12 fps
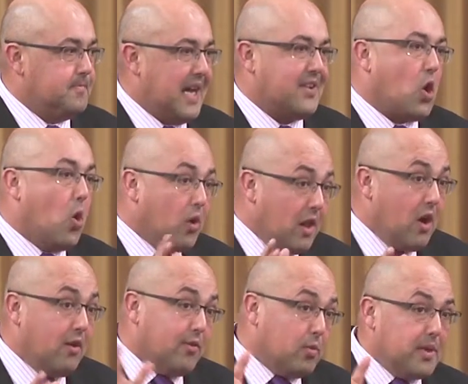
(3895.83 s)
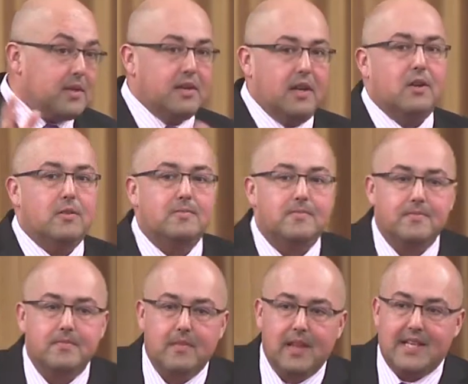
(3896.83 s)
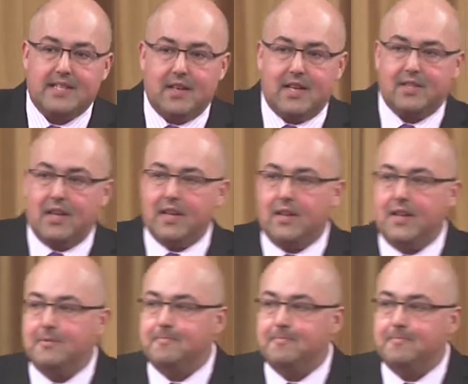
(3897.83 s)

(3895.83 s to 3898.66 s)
Not totally over, but, less and less likely.